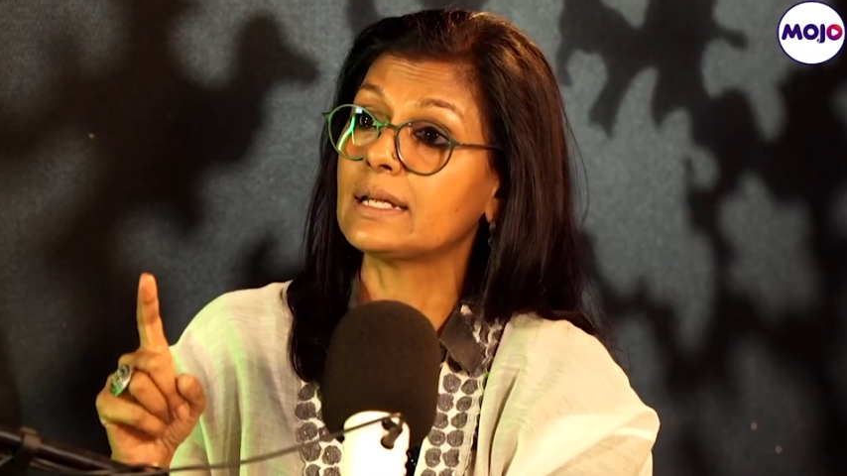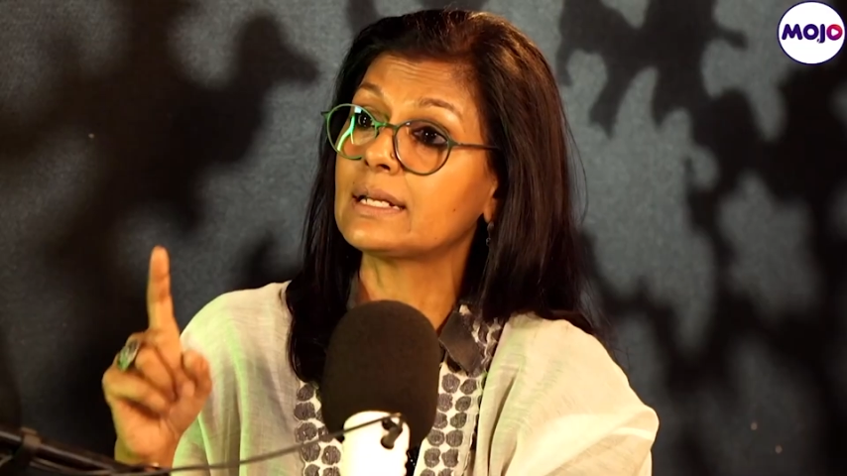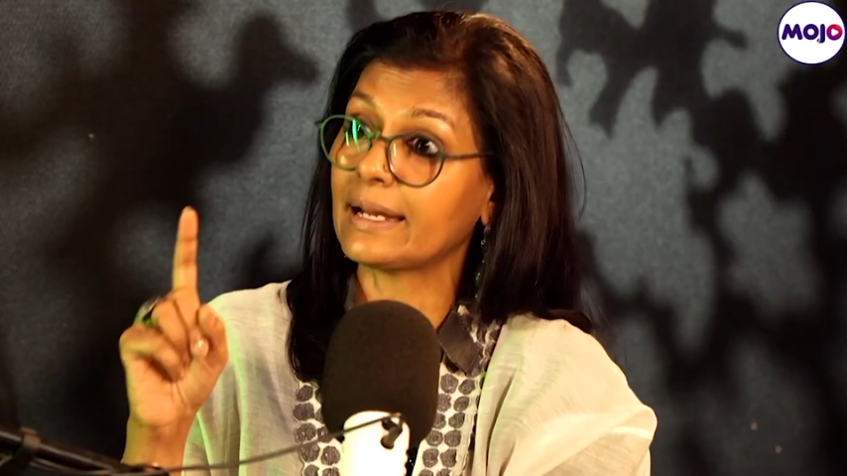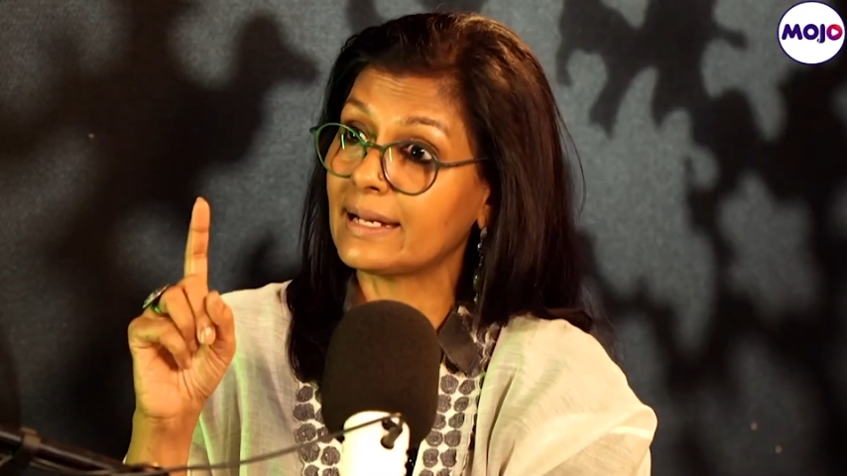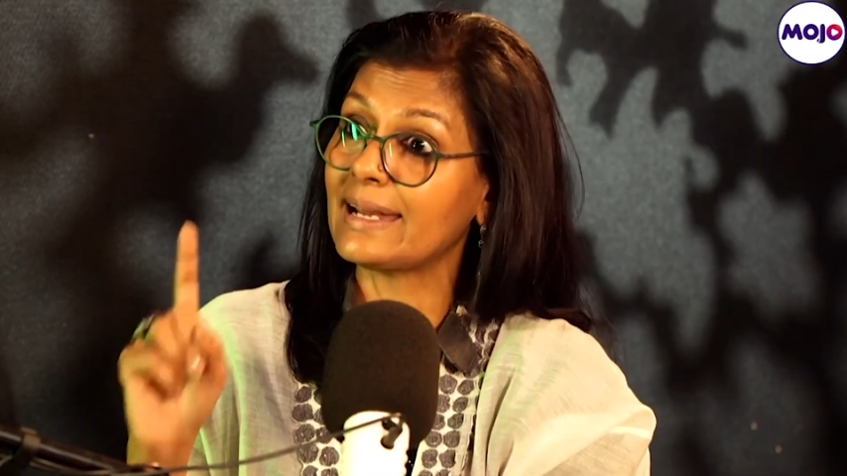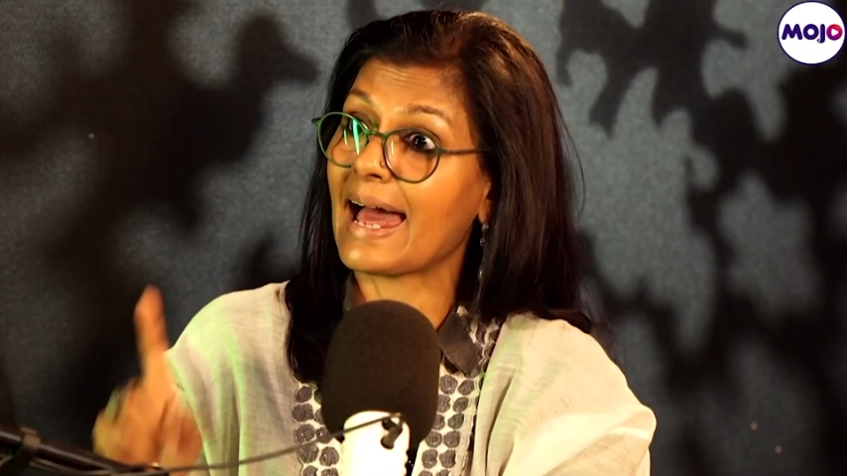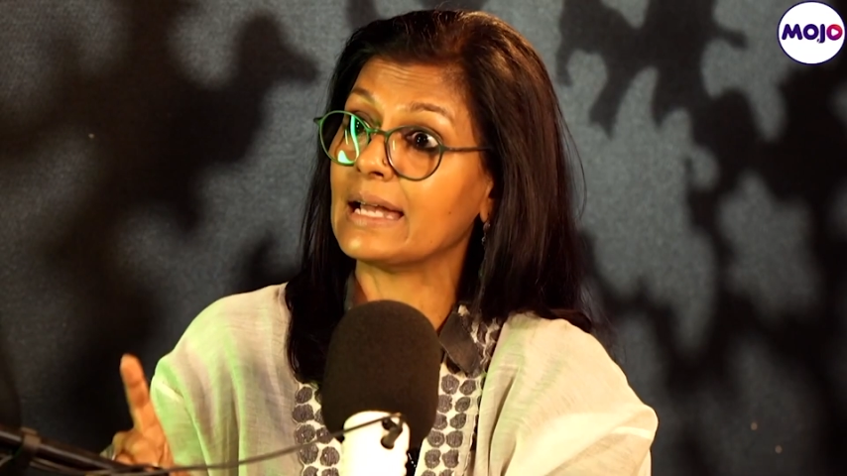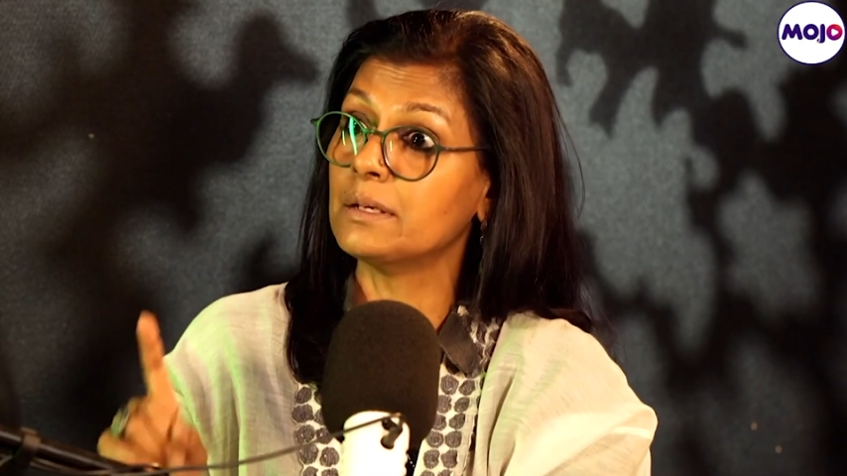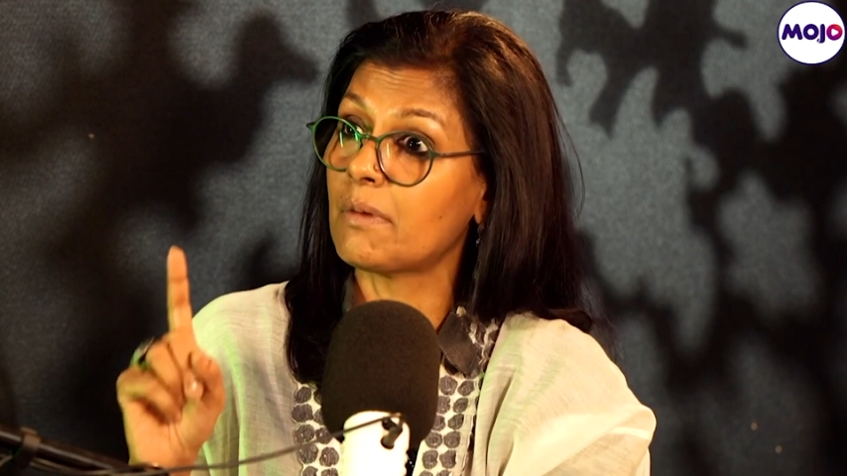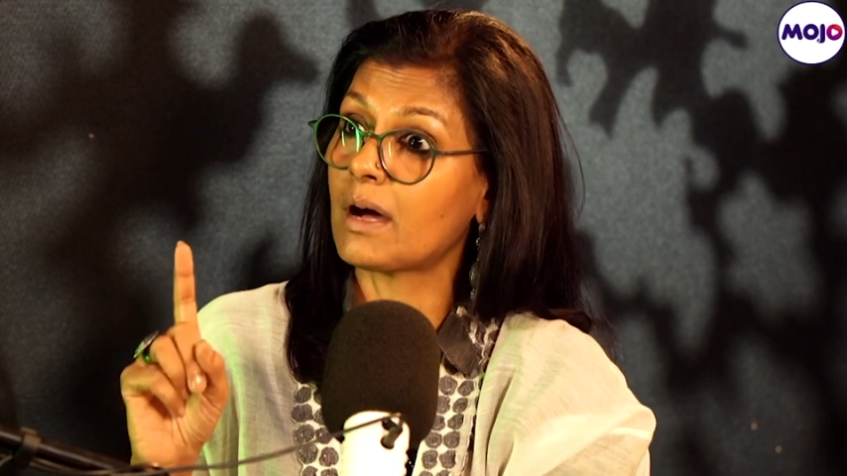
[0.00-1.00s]
it had a
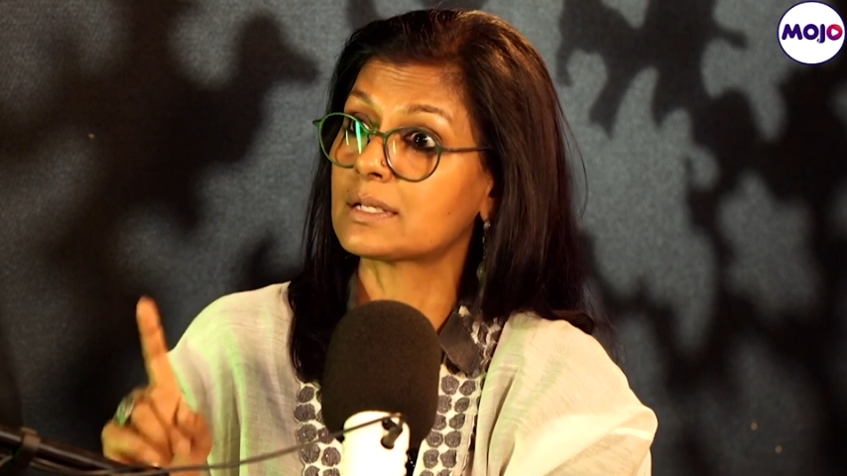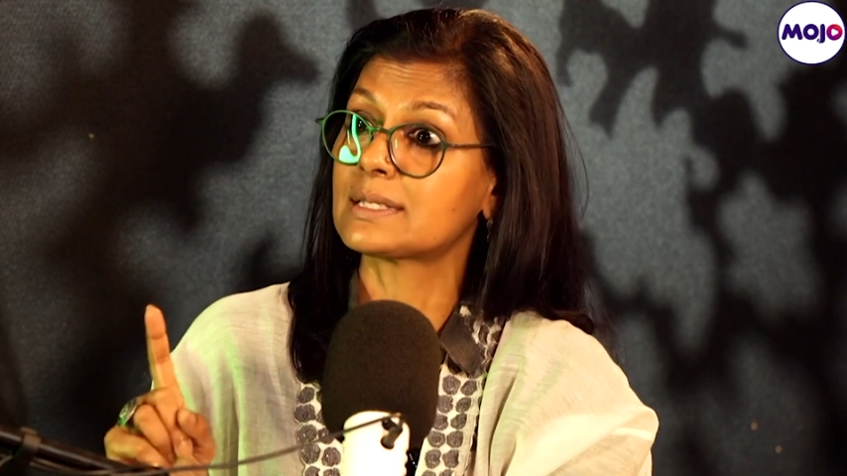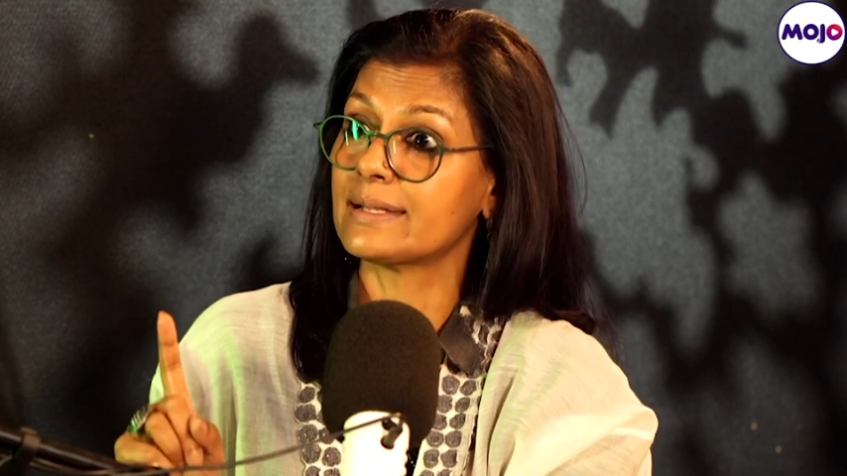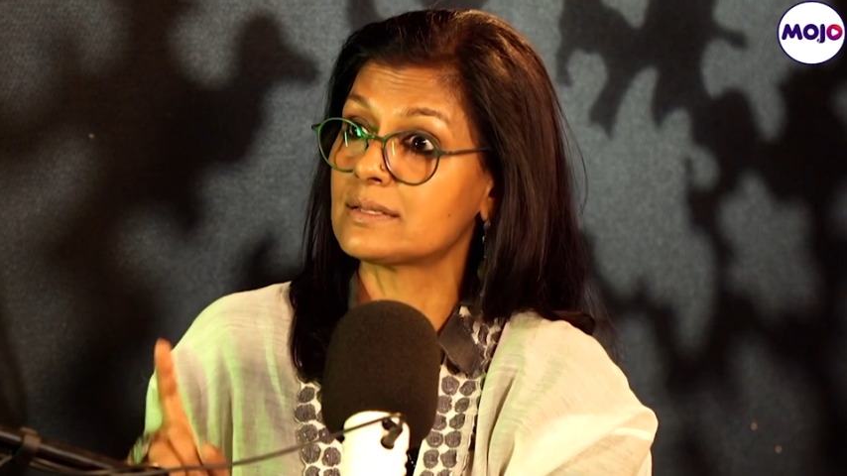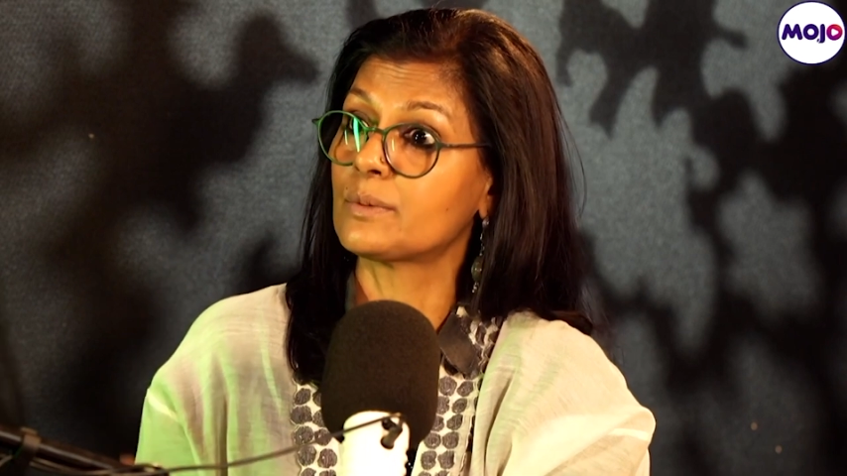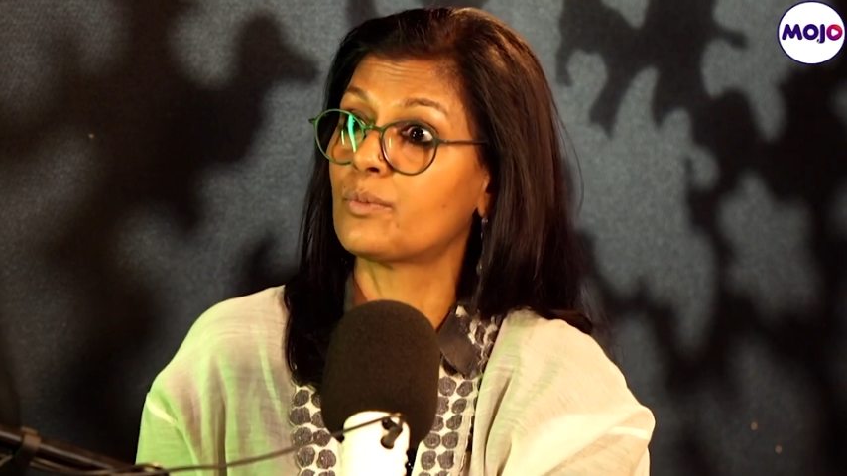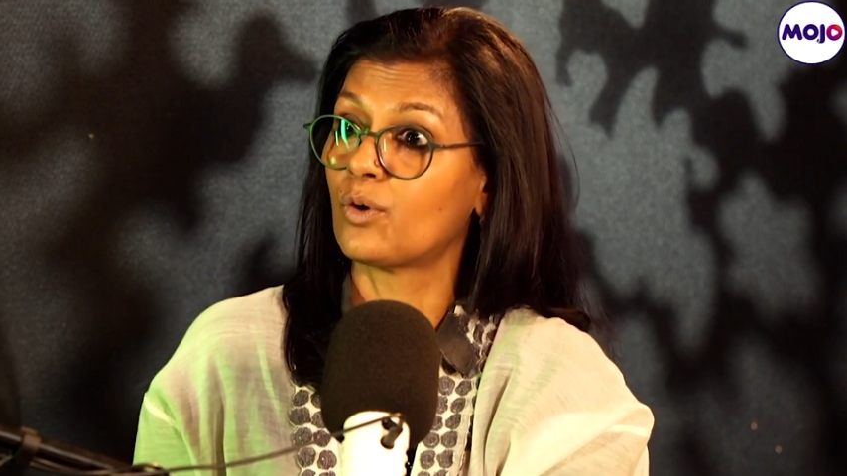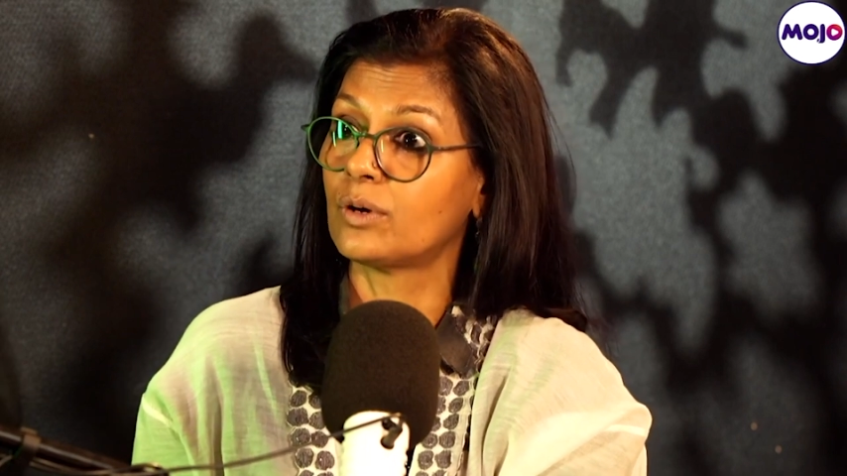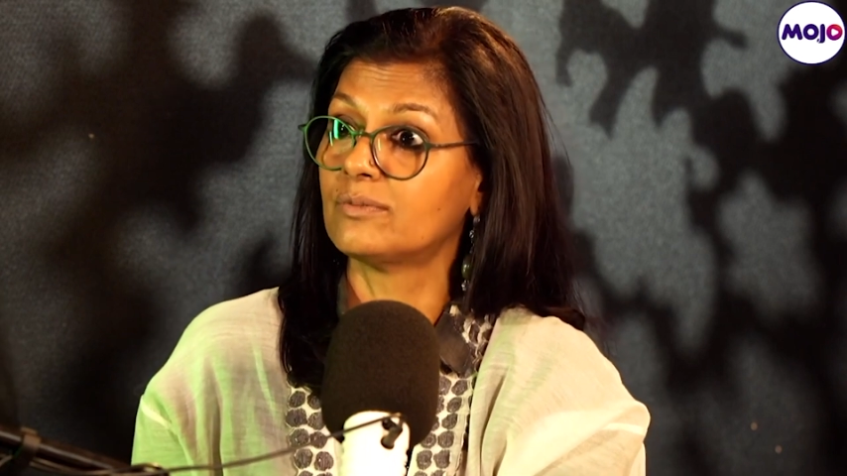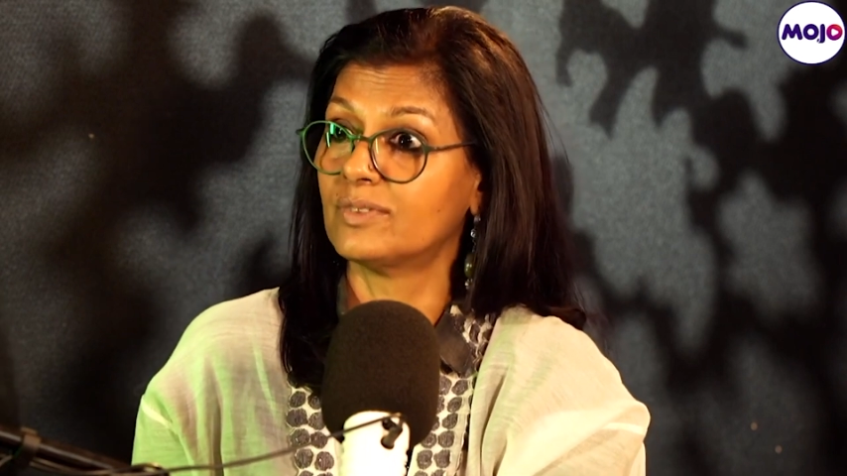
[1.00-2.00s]
landmark censor
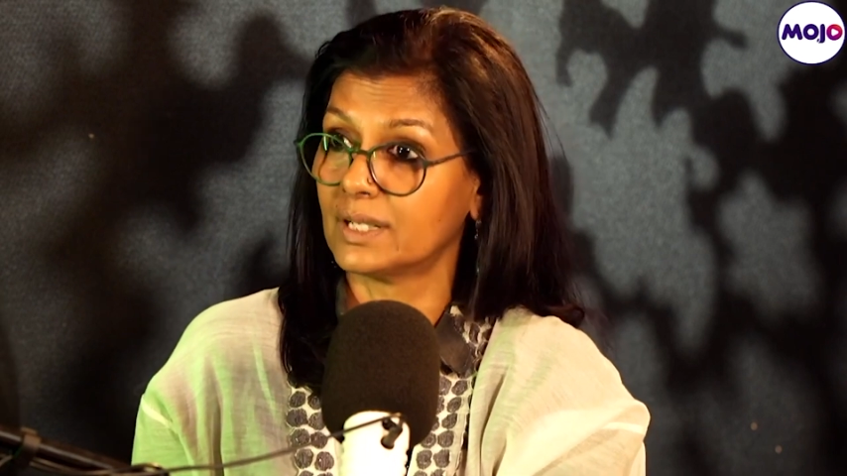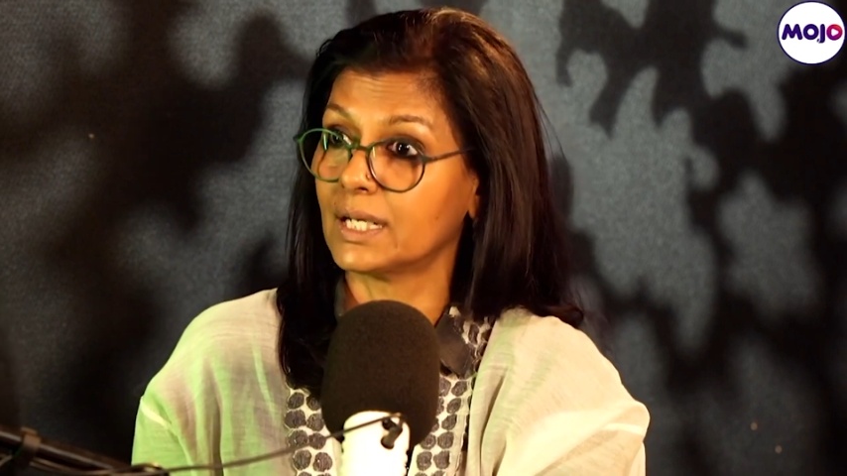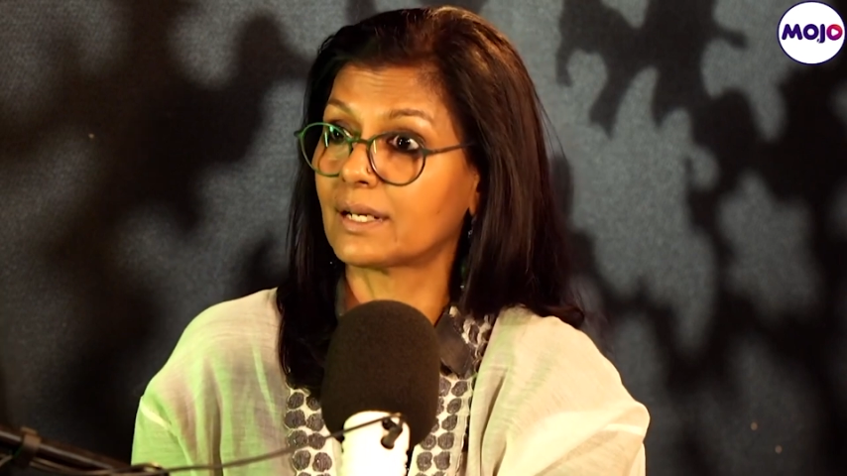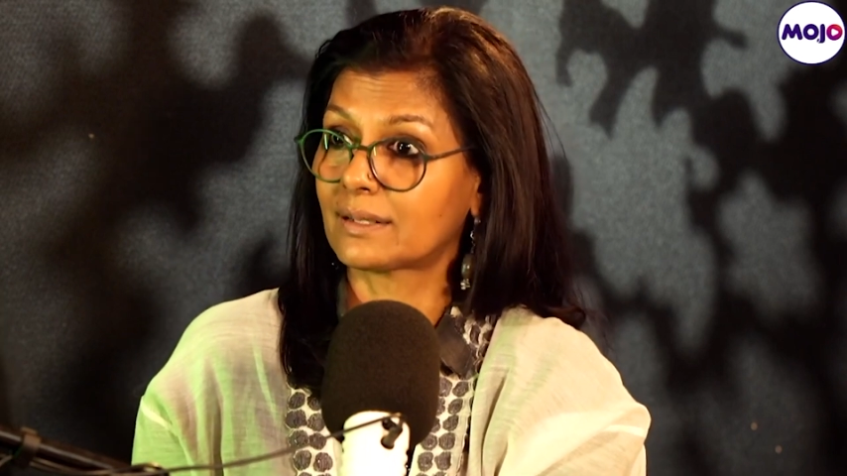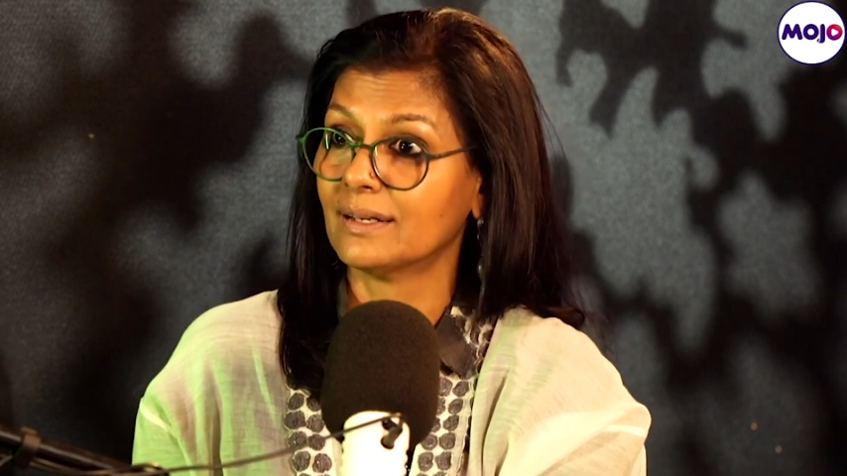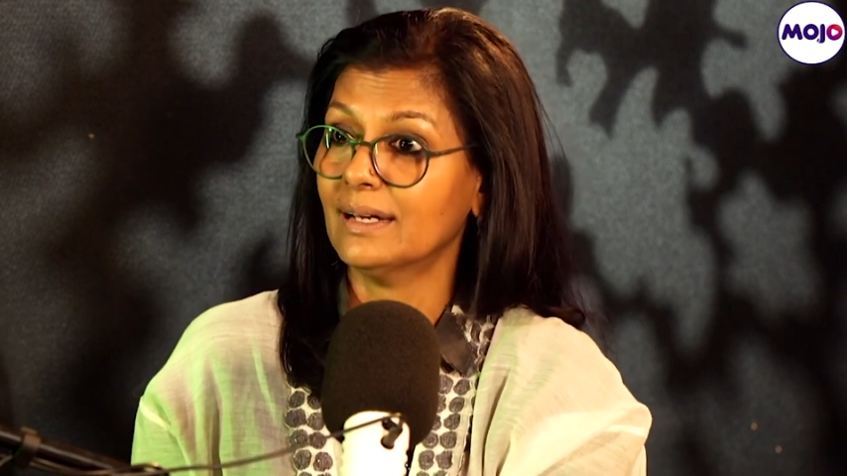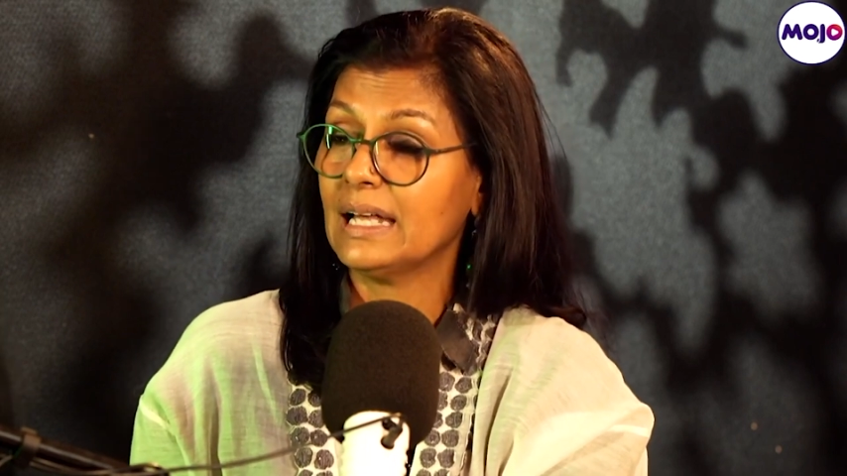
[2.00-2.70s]
board verdict.